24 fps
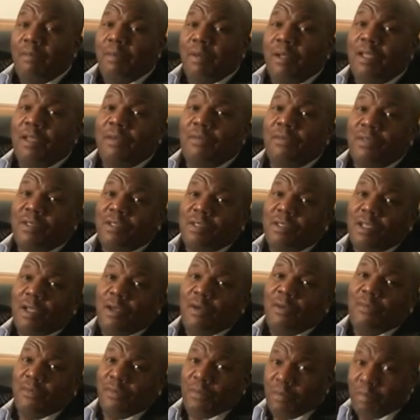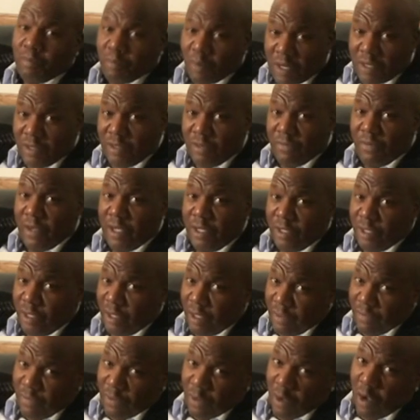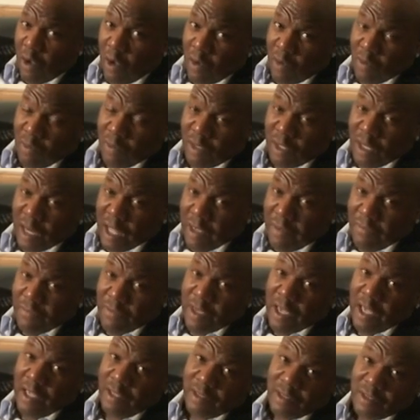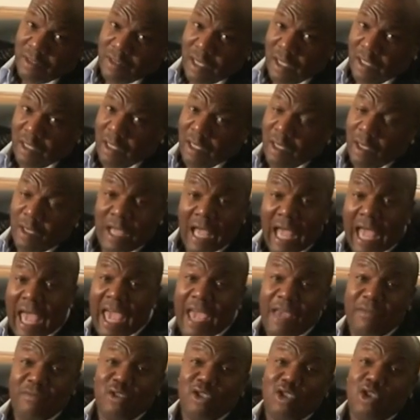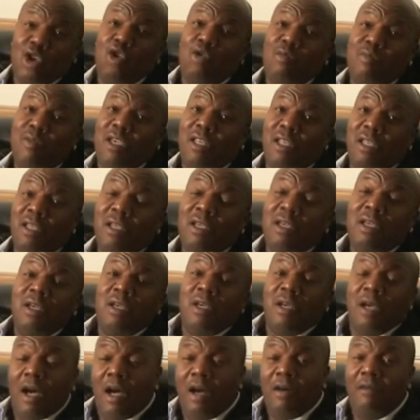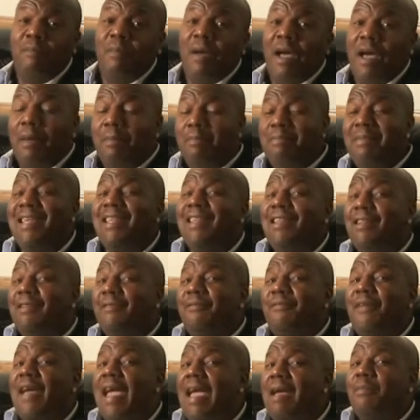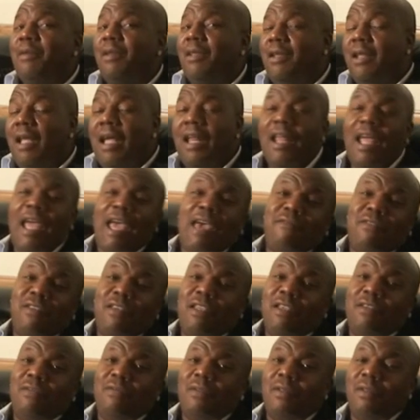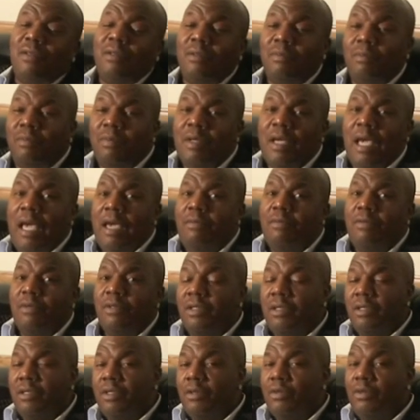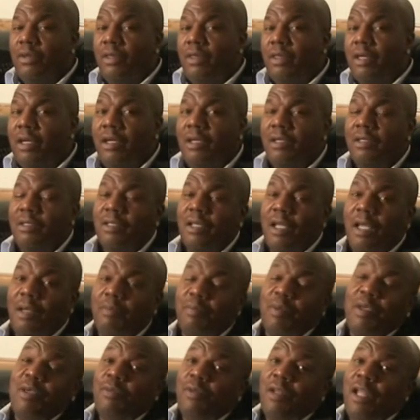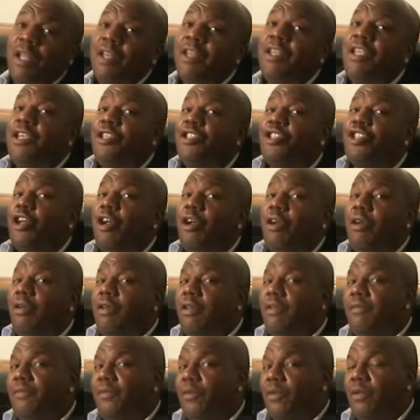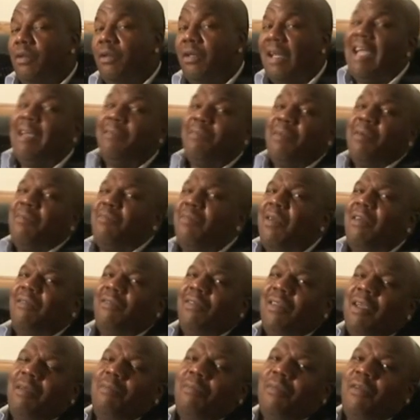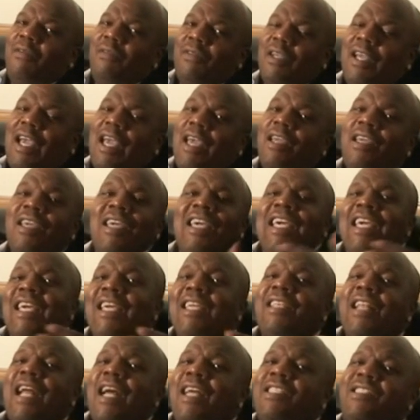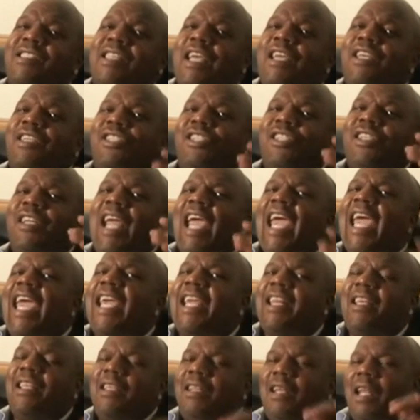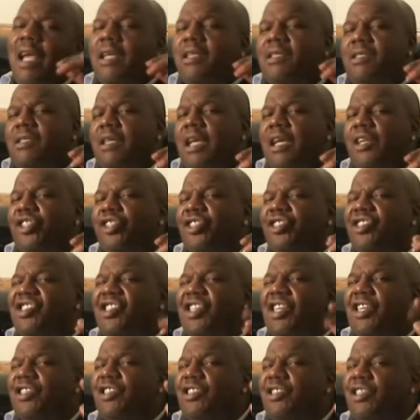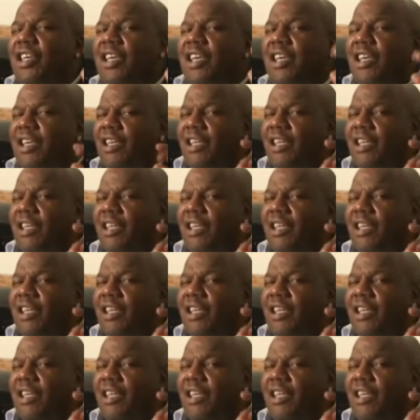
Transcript: I believe in self-preservation of your own, and I have yet to take care. I have so many of my immediate family that haven't even been able to do the things that people that need charity for. Like my brother, that mother guy, he's not section 8, he's like section 16.